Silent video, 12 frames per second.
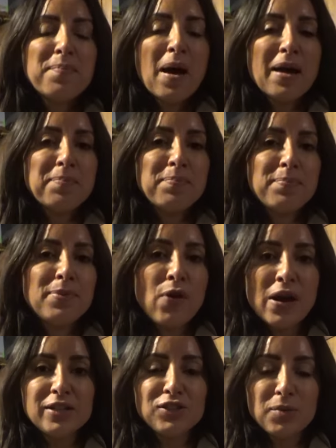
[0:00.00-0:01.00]
My
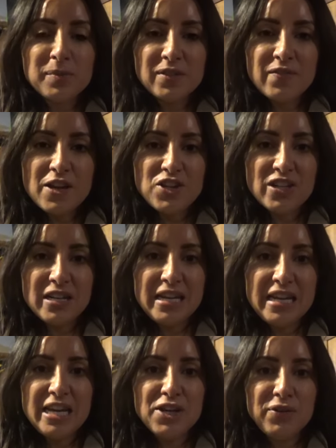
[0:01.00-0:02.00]
greatest observation
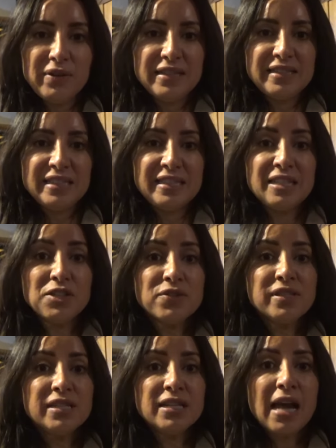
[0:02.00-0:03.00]
here is it's
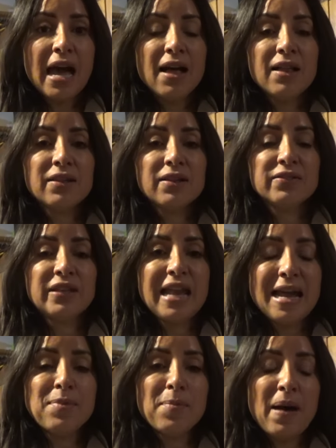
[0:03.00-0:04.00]
interesting how the
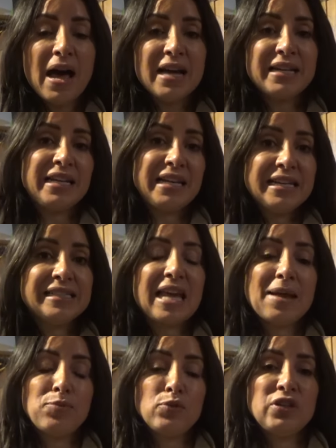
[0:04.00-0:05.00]
Labour Party is
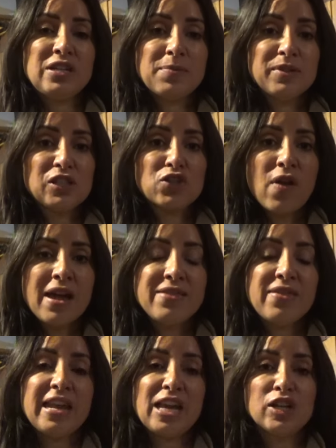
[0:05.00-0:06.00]
able to demonstrate
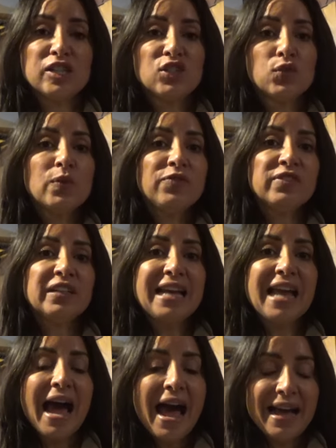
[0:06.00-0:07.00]
that it can swiftly
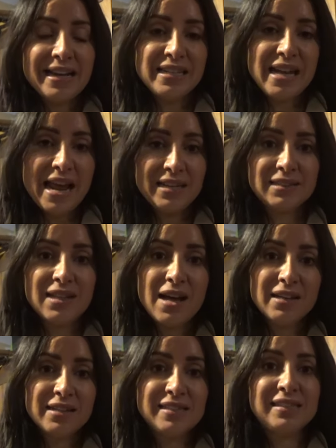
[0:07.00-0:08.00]
act and
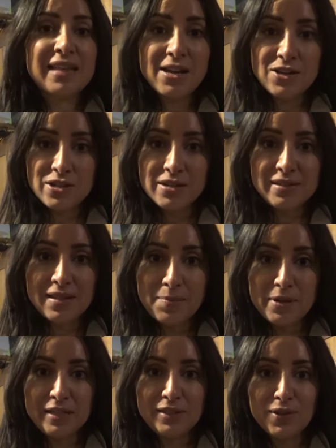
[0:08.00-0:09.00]
exile and sanction
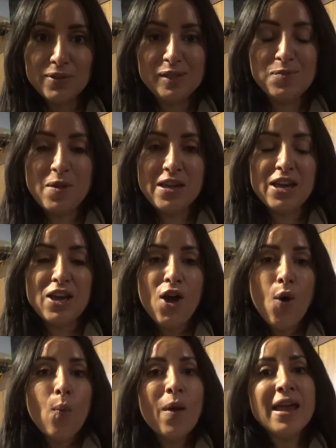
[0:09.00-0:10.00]
somebody, so to speak,
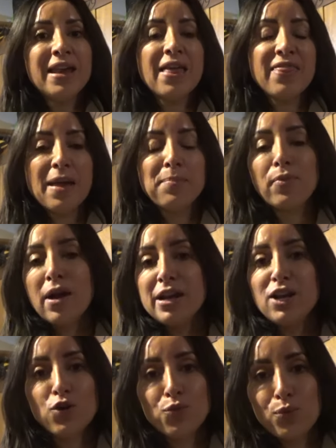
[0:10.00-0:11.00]
when they
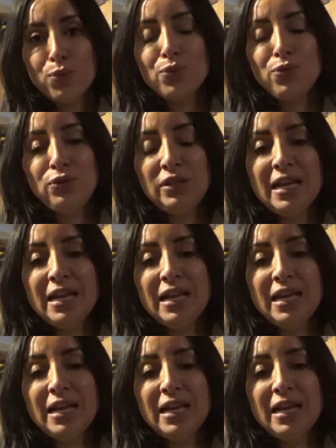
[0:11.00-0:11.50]
break a rule.